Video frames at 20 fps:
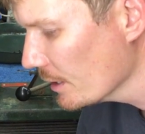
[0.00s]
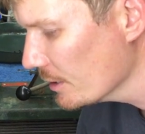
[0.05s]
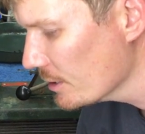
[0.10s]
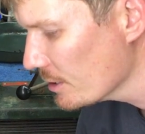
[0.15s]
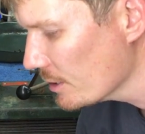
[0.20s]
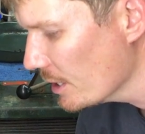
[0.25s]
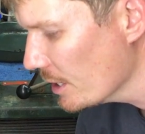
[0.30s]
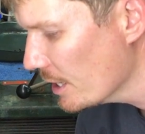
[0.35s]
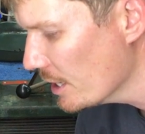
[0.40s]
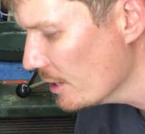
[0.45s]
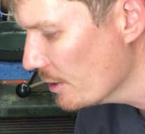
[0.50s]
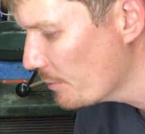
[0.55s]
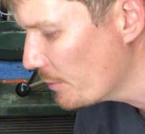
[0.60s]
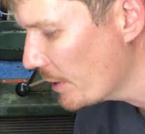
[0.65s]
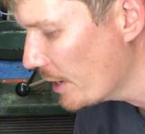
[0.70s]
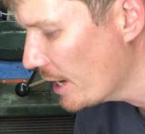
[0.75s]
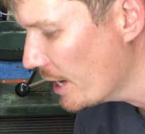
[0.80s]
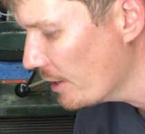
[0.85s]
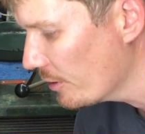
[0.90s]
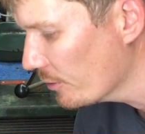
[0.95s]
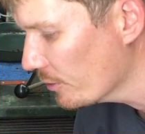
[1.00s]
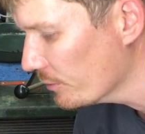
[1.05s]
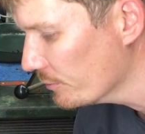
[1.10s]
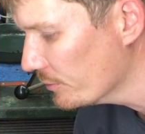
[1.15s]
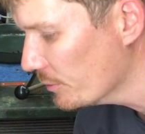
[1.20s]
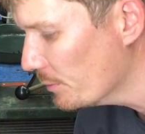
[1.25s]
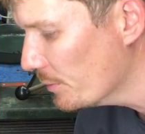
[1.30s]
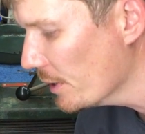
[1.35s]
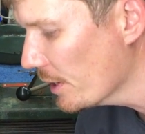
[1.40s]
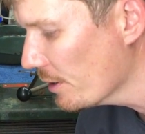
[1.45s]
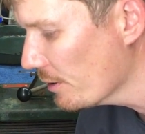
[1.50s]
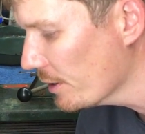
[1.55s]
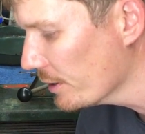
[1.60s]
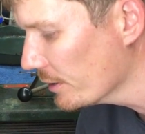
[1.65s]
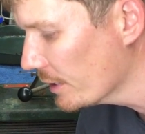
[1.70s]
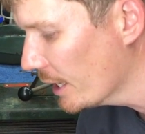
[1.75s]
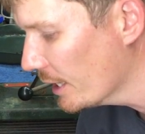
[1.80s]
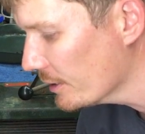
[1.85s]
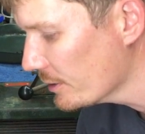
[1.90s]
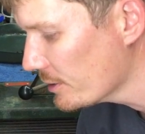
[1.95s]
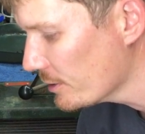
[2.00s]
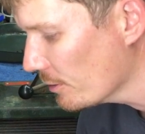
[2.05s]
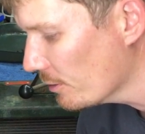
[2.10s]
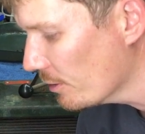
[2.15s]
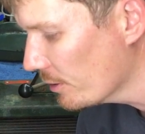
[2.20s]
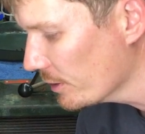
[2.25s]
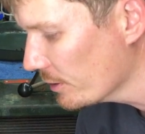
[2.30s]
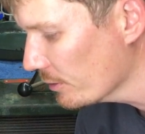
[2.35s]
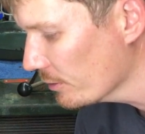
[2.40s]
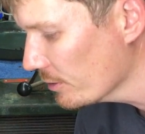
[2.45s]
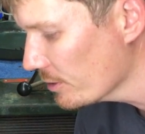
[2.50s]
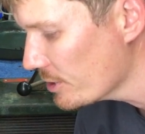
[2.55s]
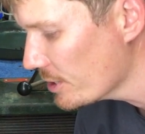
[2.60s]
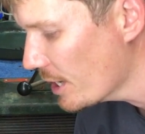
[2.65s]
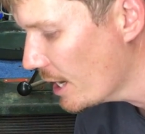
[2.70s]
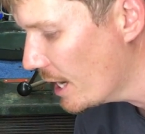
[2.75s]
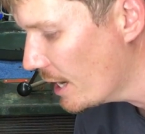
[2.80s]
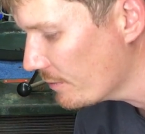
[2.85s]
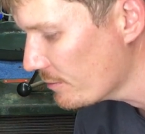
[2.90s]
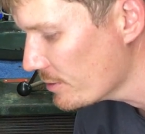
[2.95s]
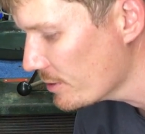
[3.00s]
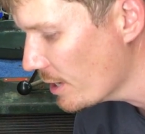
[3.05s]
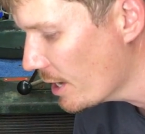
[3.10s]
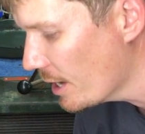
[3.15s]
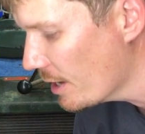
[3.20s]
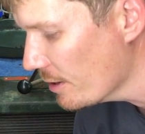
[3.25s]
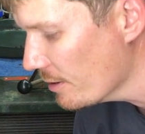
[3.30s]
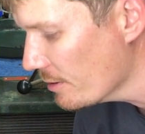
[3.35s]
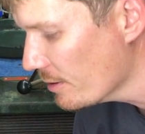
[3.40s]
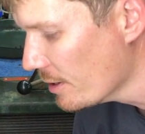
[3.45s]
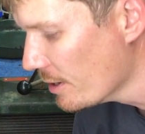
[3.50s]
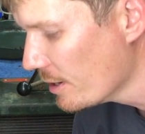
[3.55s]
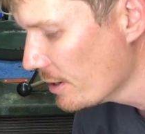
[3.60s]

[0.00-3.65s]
It's the inner part of the bearing that's sliding on the shaft, so